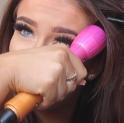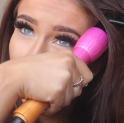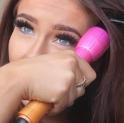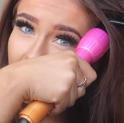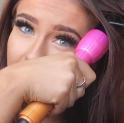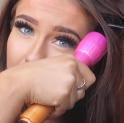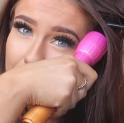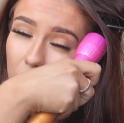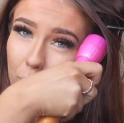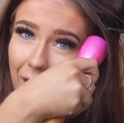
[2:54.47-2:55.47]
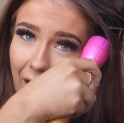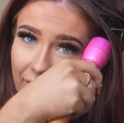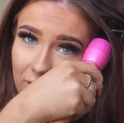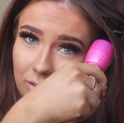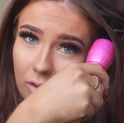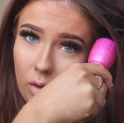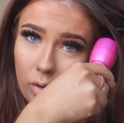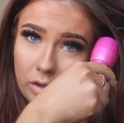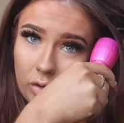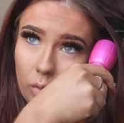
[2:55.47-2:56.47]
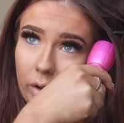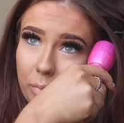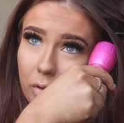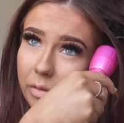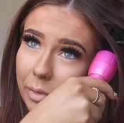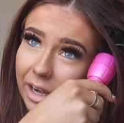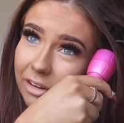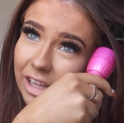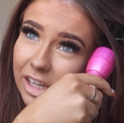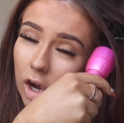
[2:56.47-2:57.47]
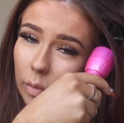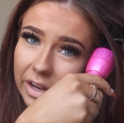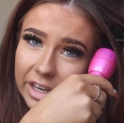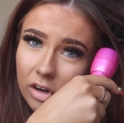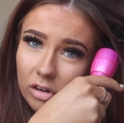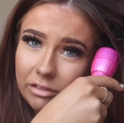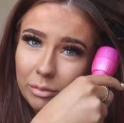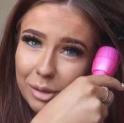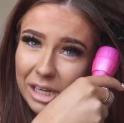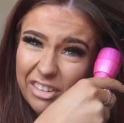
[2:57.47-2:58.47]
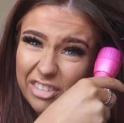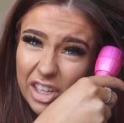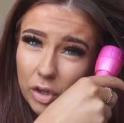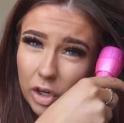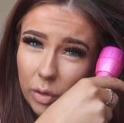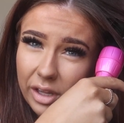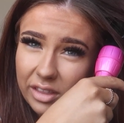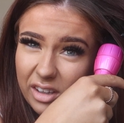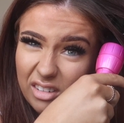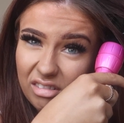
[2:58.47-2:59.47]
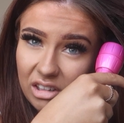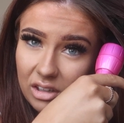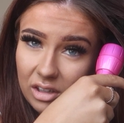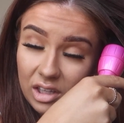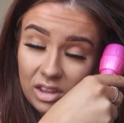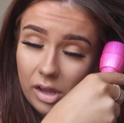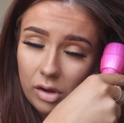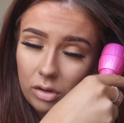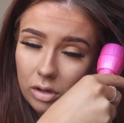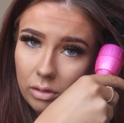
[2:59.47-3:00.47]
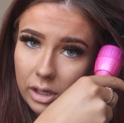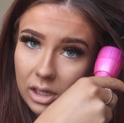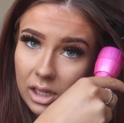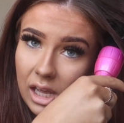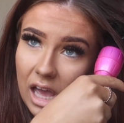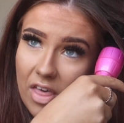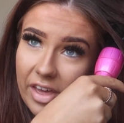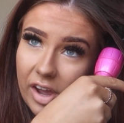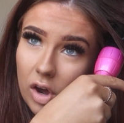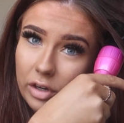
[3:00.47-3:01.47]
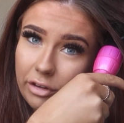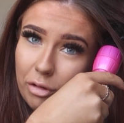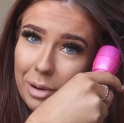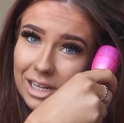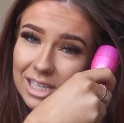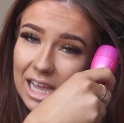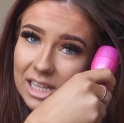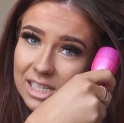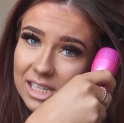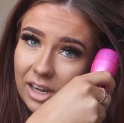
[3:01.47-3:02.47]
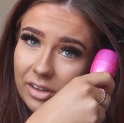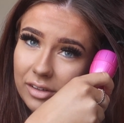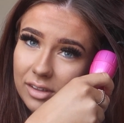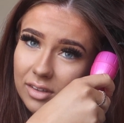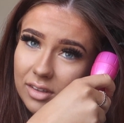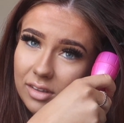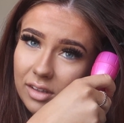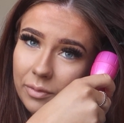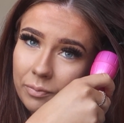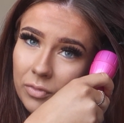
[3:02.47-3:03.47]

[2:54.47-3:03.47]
I have some little bangs, so I don't always put them in. If they go in, then I'll leave them in. If they don't go in, then they don't go in. And then I hold it for about 10 seconds.